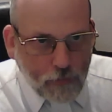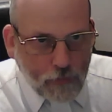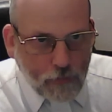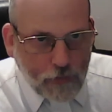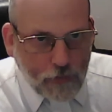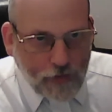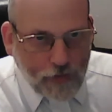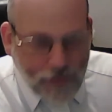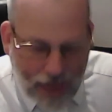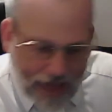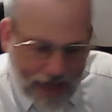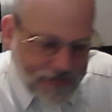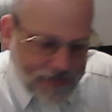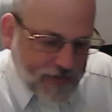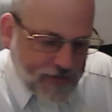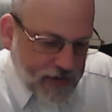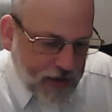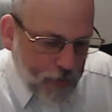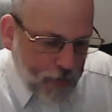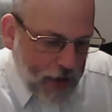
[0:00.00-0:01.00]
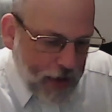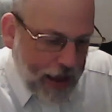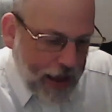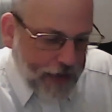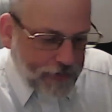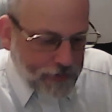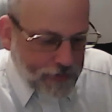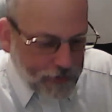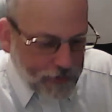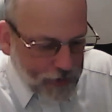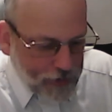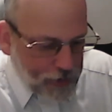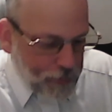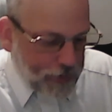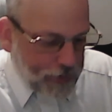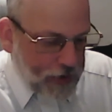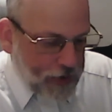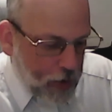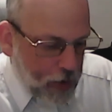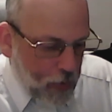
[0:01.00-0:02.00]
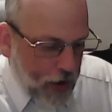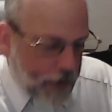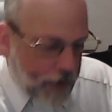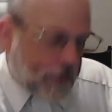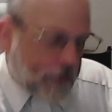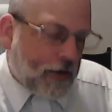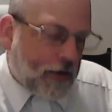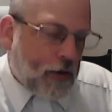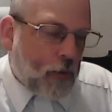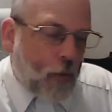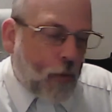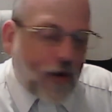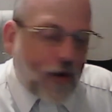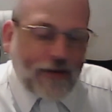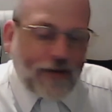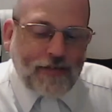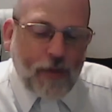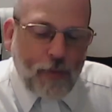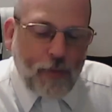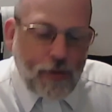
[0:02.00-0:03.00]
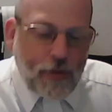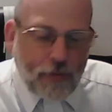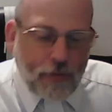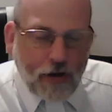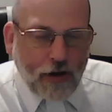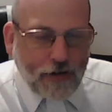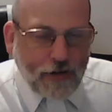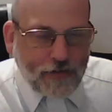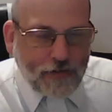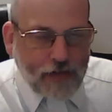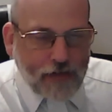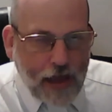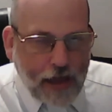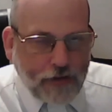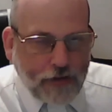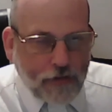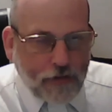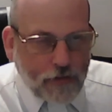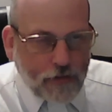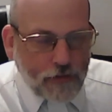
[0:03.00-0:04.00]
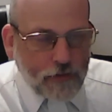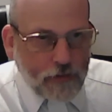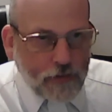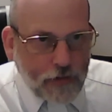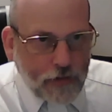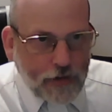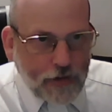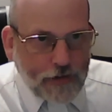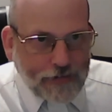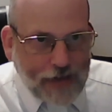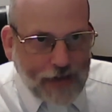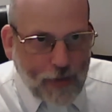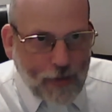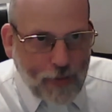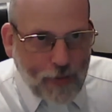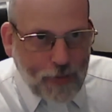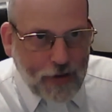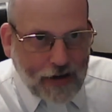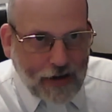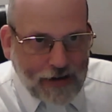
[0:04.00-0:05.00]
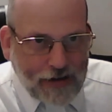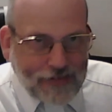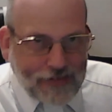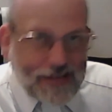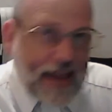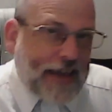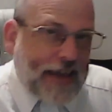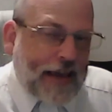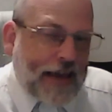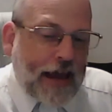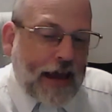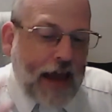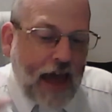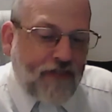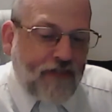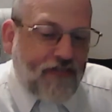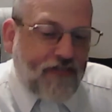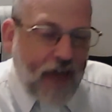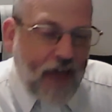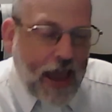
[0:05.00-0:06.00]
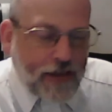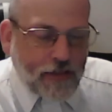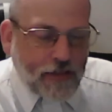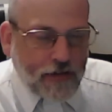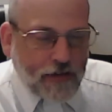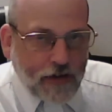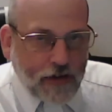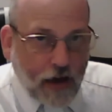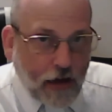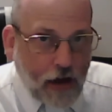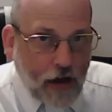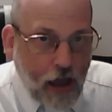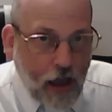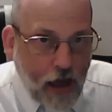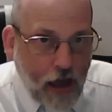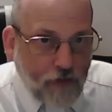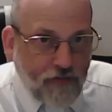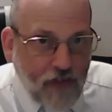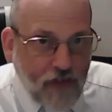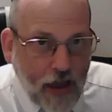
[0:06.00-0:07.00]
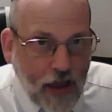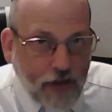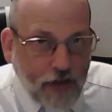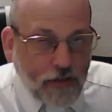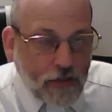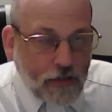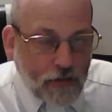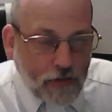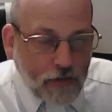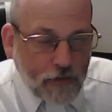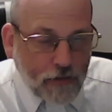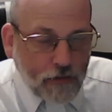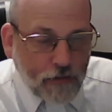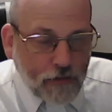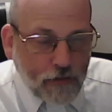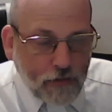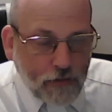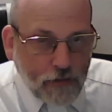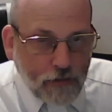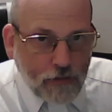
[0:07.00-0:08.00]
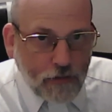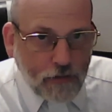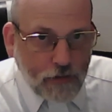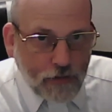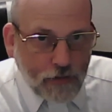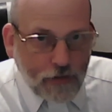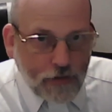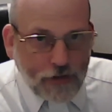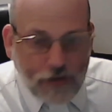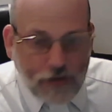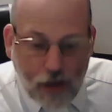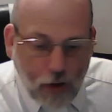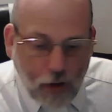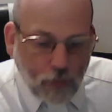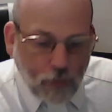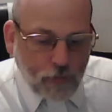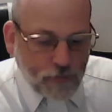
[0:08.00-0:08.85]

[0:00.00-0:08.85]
That's the command. But you know what? What are some people going to say? Some people are going to say, you got to have faith. Got to have faith. No.